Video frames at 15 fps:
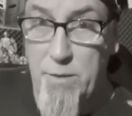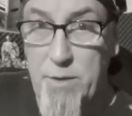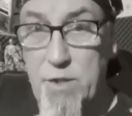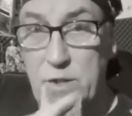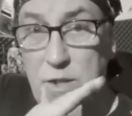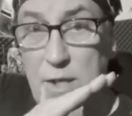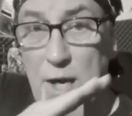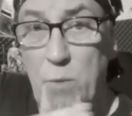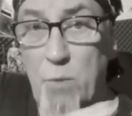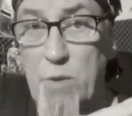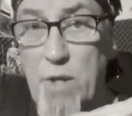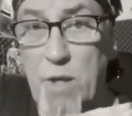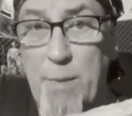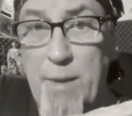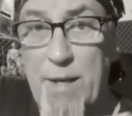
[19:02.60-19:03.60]
the sound
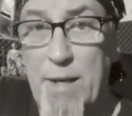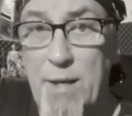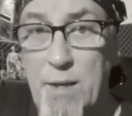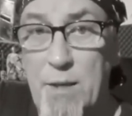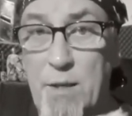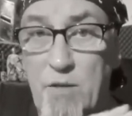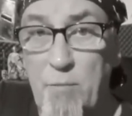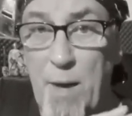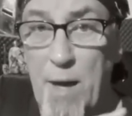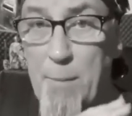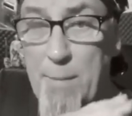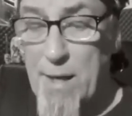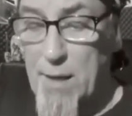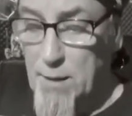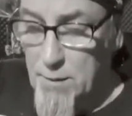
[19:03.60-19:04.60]
at the beginning of black
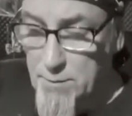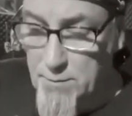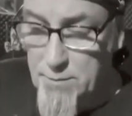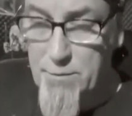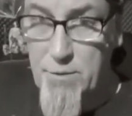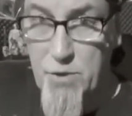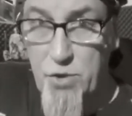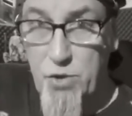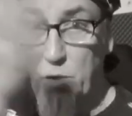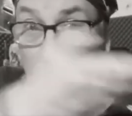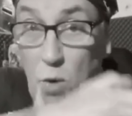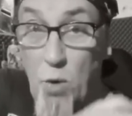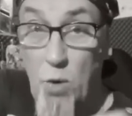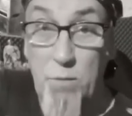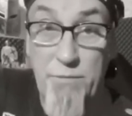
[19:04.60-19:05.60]
metal, the
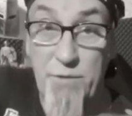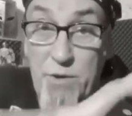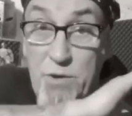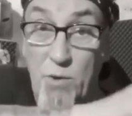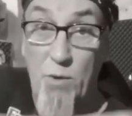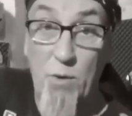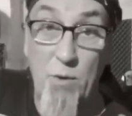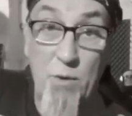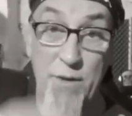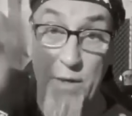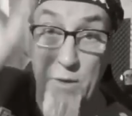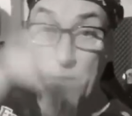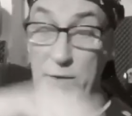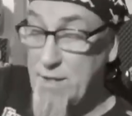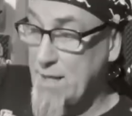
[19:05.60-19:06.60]
saw, the door, you
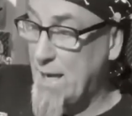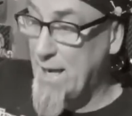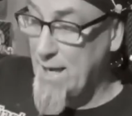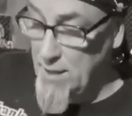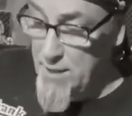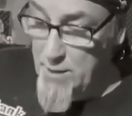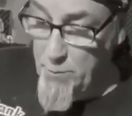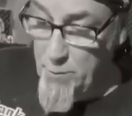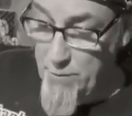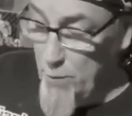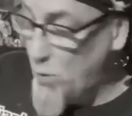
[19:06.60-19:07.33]
know, the tale that we've